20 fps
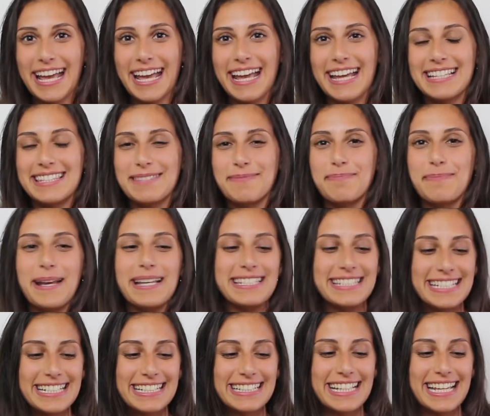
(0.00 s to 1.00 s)
It's
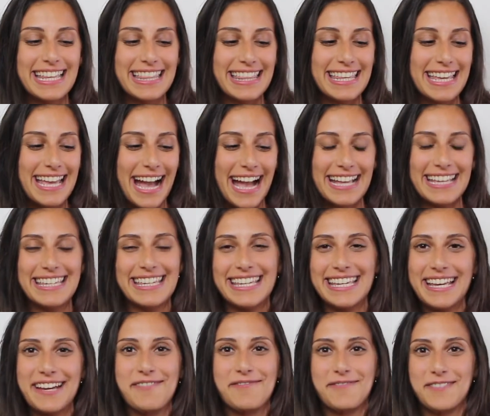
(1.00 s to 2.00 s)
basically the
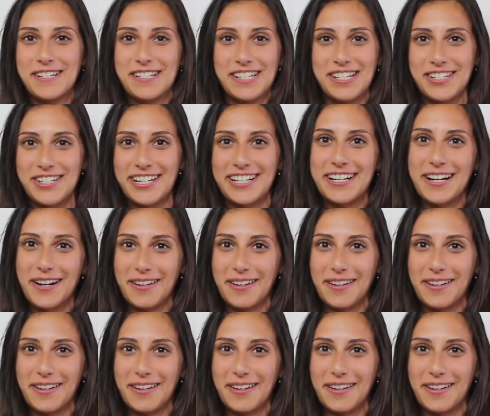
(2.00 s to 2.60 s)
IKEA furniture